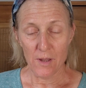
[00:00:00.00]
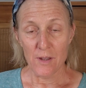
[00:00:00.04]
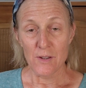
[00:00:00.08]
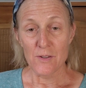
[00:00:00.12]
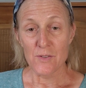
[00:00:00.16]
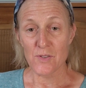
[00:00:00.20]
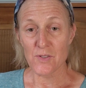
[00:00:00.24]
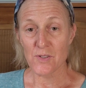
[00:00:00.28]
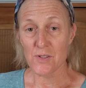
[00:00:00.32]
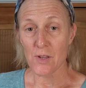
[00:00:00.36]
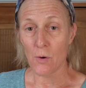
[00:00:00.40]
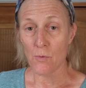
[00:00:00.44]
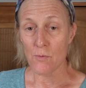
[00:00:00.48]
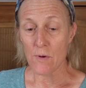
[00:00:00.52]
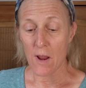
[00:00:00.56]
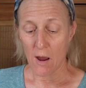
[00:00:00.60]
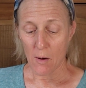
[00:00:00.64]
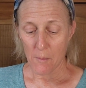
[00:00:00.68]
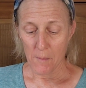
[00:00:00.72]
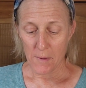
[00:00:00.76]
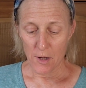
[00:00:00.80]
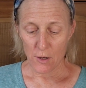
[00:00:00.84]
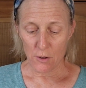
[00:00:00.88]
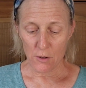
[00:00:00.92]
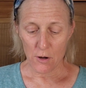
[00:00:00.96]
So now I'm
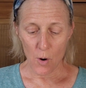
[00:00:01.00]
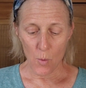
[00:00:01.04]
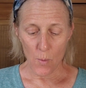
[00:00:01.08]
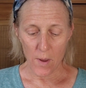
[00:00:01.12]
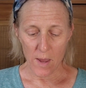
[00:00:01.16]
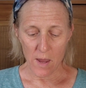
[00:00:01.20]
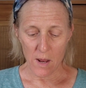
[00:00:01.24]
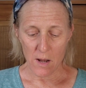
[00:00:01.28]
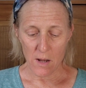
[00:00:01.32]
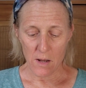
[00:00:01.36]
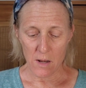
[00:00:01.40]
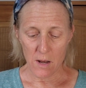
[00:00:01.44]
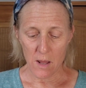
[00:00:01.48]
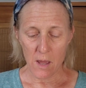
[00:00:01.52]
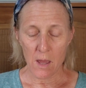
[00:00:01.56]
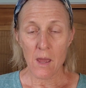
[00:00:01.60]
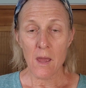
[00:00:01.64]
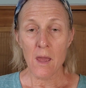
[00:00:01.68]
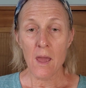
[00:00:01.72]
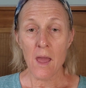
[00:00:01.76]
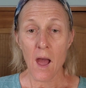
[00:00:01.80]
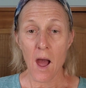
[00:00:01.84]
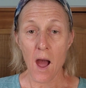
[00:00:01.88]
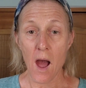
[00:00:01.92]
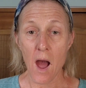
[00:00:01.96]
going to go in,
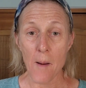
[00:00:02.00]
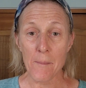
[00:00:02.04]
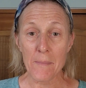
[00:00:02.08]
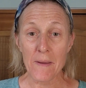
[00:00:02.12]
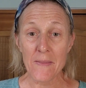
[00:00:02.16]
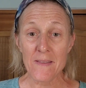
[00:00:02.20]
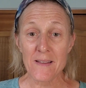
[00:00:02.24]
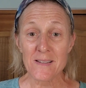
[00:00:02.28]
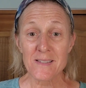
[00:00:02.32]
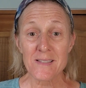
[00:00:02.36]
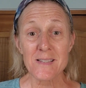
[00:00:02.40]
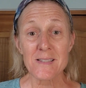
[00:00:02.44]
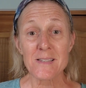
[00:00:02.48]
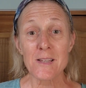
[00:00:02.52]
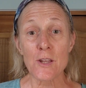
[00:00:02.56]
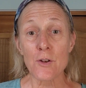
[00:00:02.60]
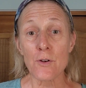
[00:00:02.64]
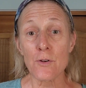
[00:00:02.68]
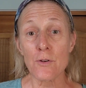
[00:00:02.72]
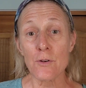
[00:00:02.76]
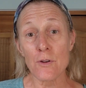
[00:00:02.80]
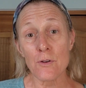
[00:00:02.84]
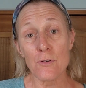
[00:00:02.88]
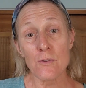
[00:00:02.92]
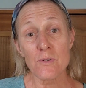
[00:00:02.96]
and this is a
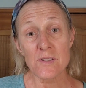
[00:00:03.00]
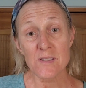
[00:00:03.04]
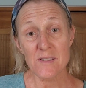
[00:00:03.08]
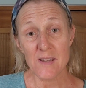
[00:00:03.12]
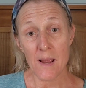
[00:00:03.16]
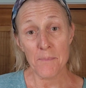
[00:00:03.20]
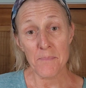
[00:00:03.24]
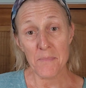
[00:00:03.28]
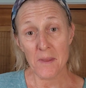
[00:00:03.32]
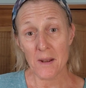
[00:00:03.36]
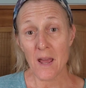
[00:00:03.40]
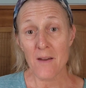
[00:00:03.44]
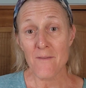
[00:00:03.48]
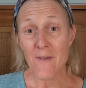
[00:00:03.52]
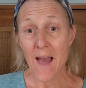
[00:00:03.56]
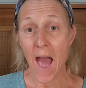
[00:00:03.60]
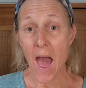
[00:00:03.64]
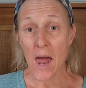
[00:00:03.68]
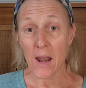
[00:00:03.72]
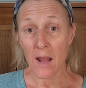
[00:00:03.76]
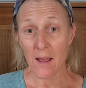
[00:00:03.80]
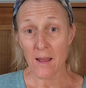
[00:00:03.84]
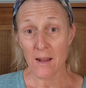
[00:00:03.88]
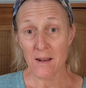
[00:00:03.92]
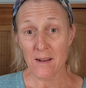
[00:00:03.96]
new step that I've
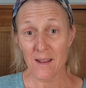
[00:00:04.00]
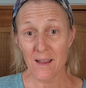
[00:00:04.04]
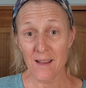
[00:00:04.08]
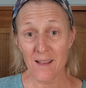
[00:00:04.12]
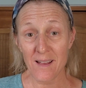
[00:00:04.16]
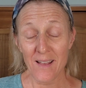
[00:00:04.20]
added.